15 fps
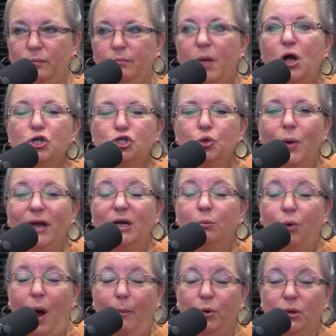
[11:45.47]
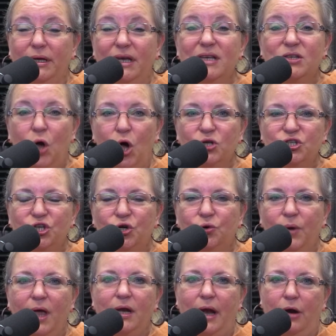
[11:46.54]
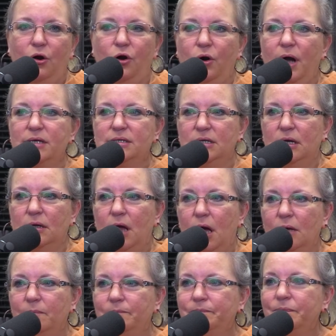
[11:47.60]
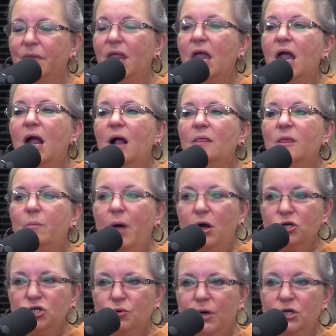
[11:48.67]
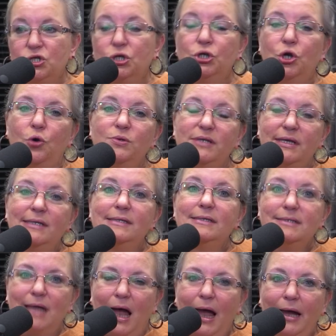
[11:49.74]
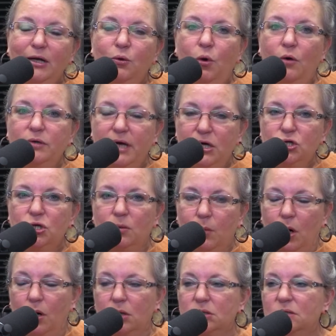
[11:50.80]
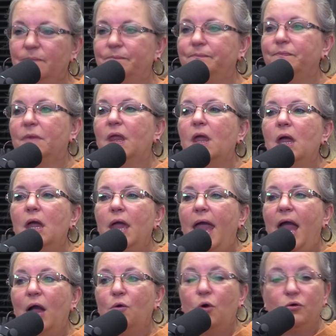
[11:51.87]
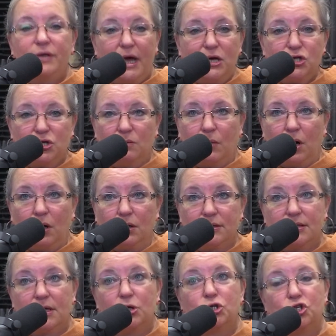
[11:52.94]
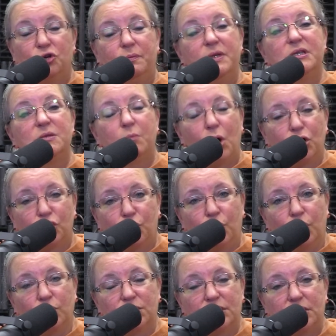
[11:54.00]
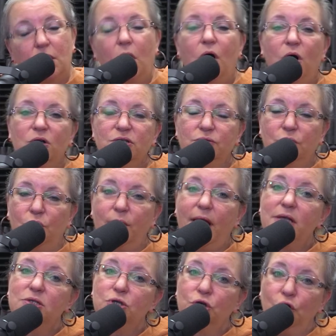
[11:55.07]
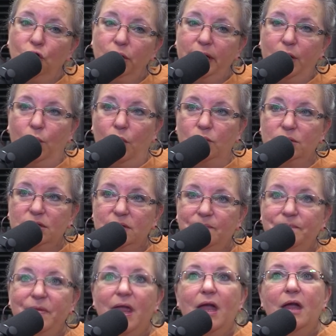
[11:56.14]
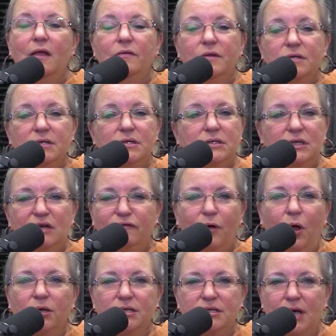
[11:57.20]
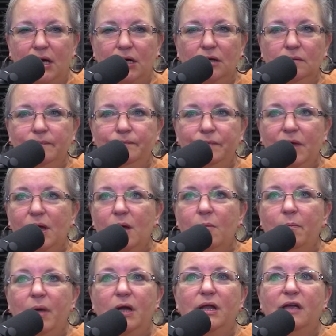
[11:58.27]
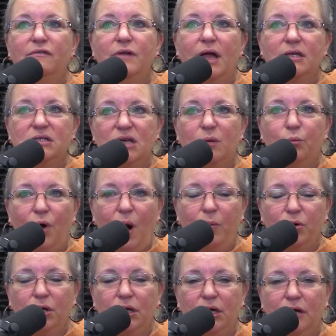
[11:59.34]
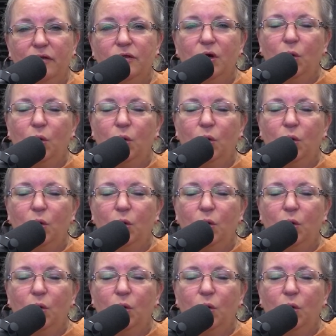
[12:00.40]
punctuated properly is also an error I see a lot. The punctuation goes inside quotation marks. And quotation marks should be smart quotes, also known as curly quotes. This is a default setting, but if not set properly, the